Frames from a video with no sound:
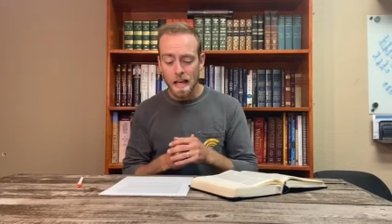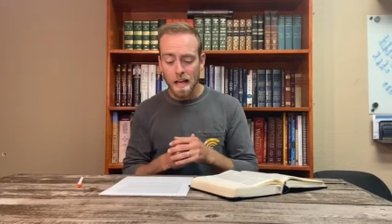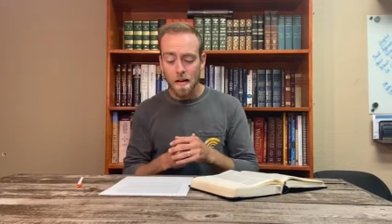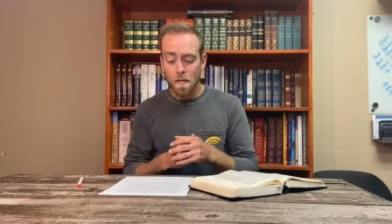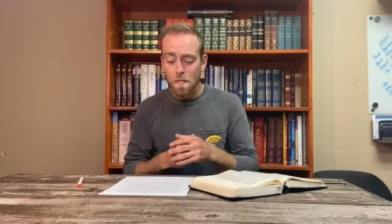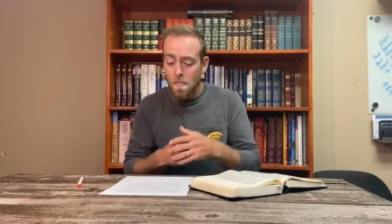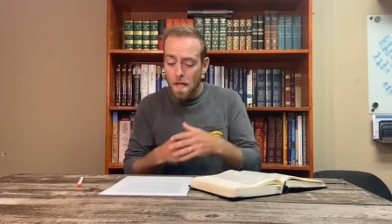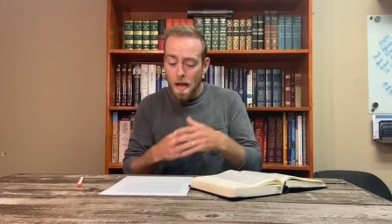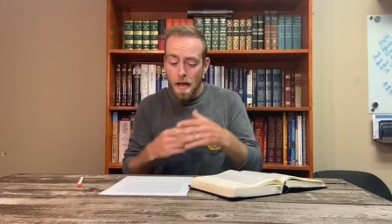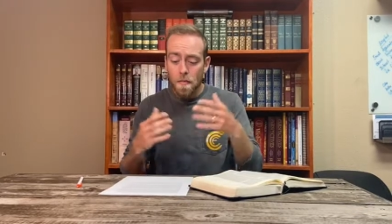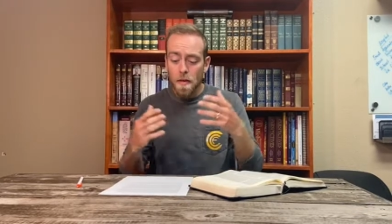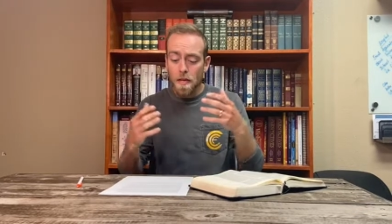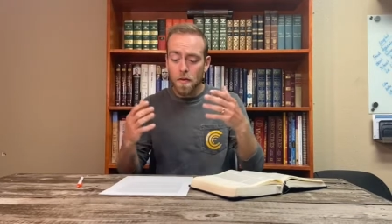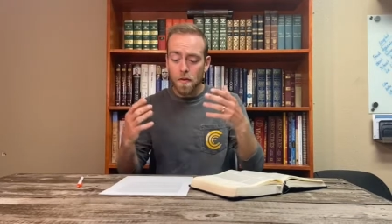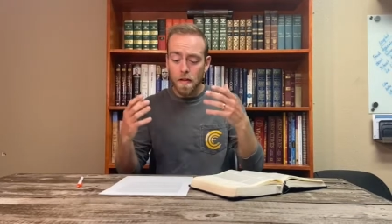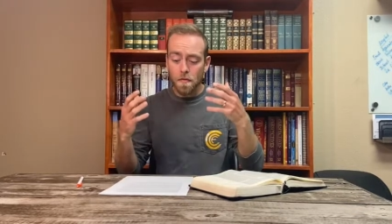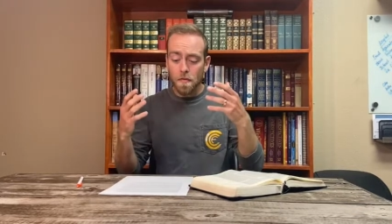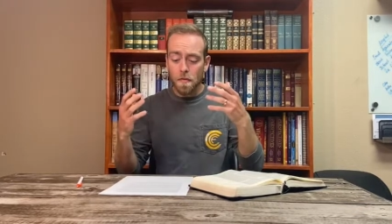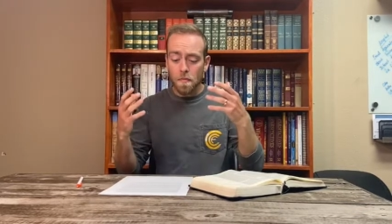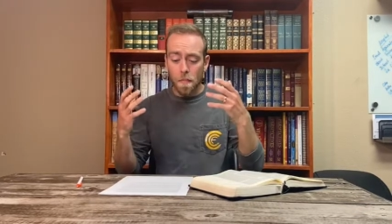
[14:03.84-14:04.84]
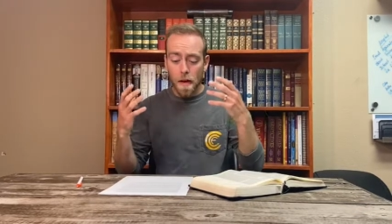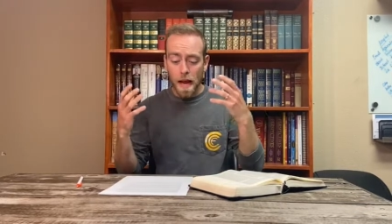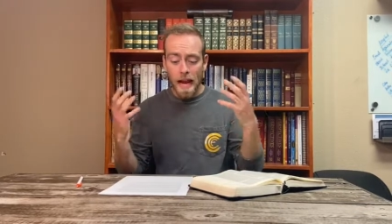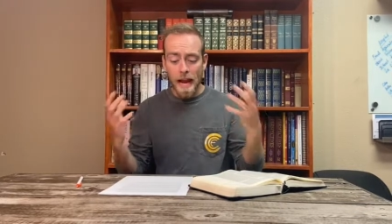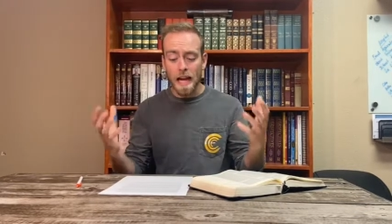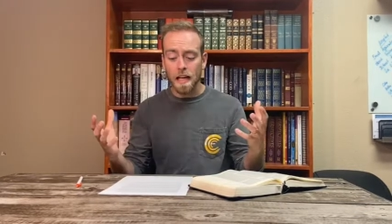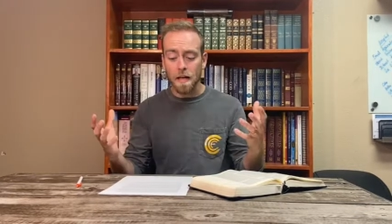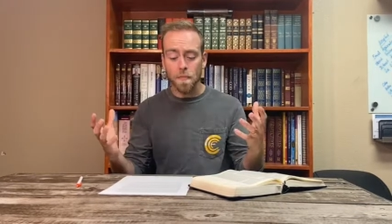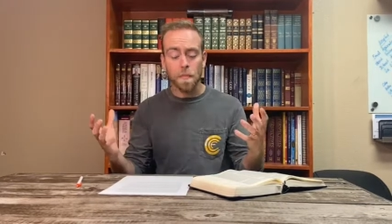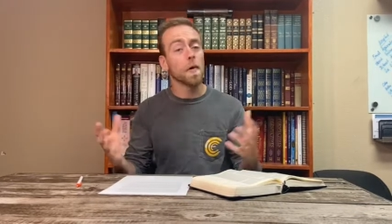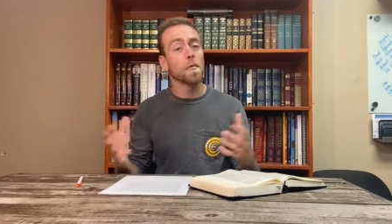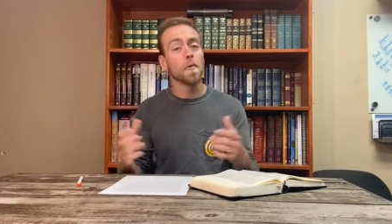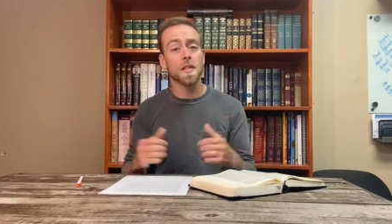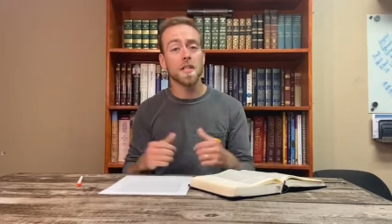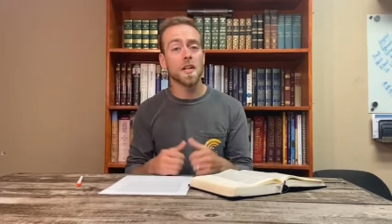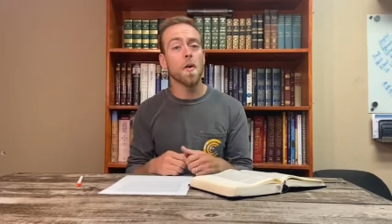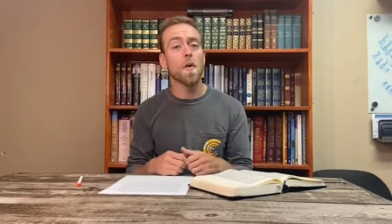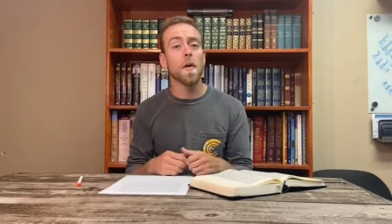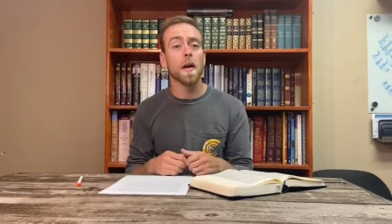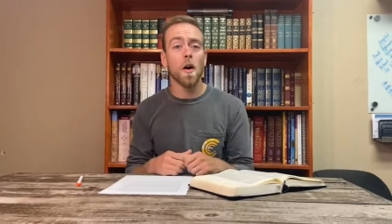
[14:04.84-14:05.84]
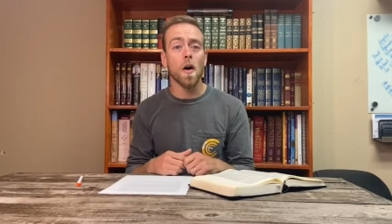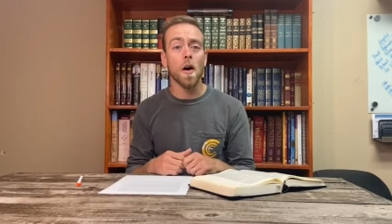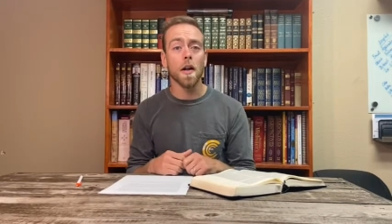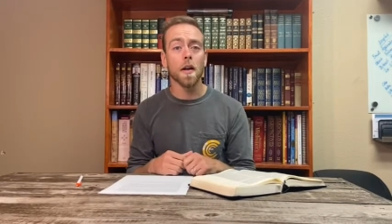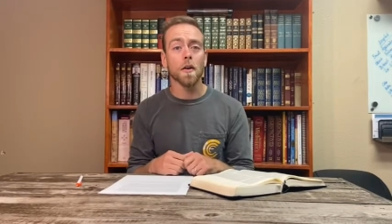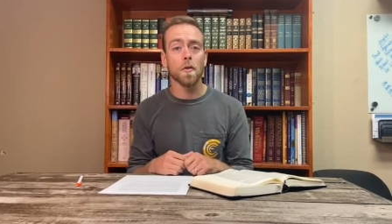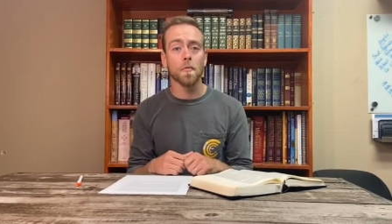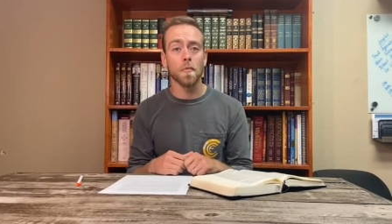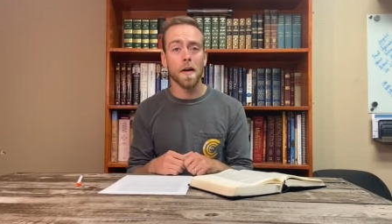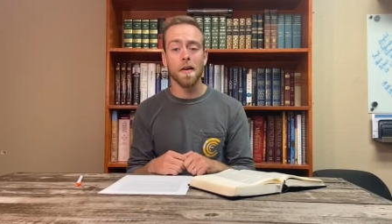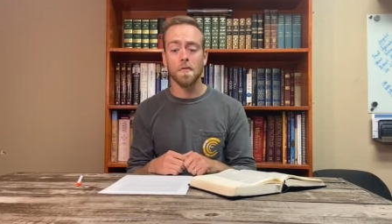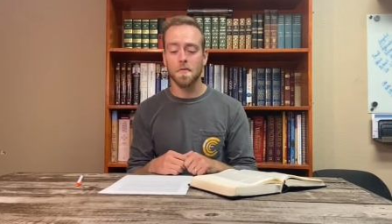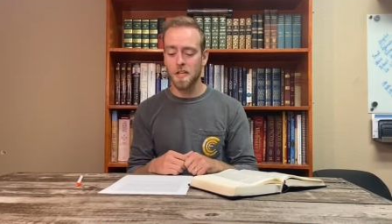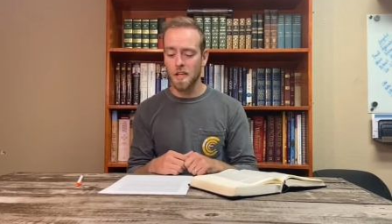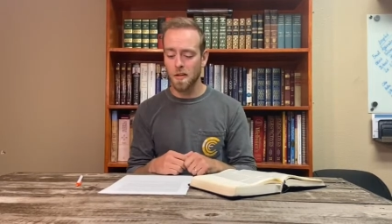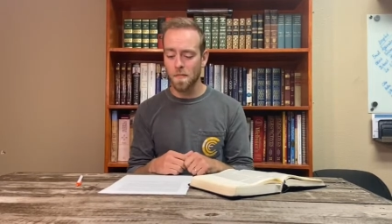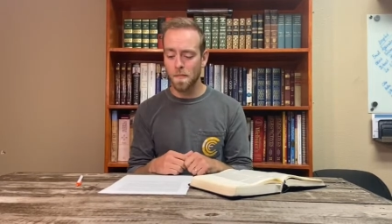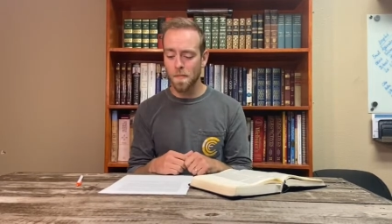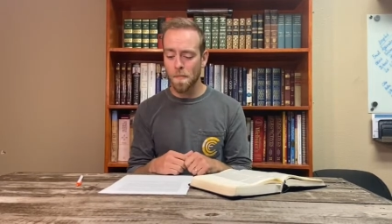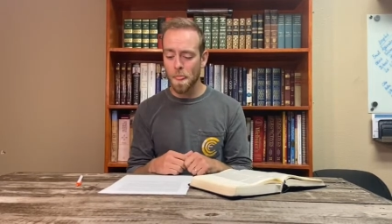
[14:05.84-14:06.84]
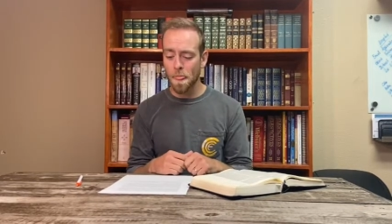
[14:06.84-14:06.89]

uh, maybe you're even panicked by what's going on around you